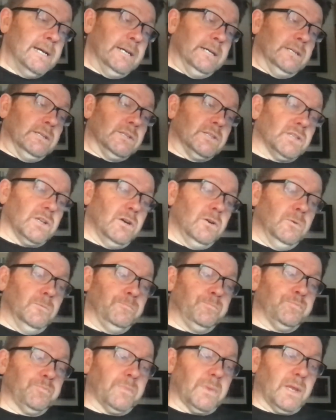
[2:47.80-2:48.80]
So
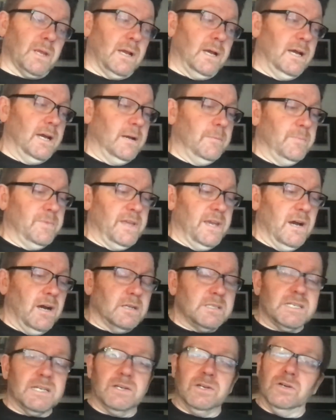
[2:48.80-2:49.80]
the
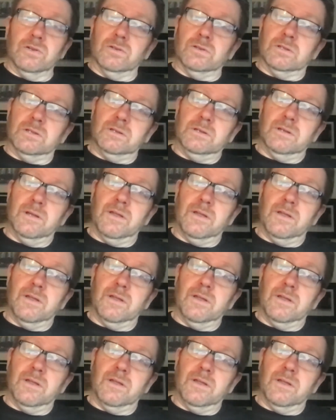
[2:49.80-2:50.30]
article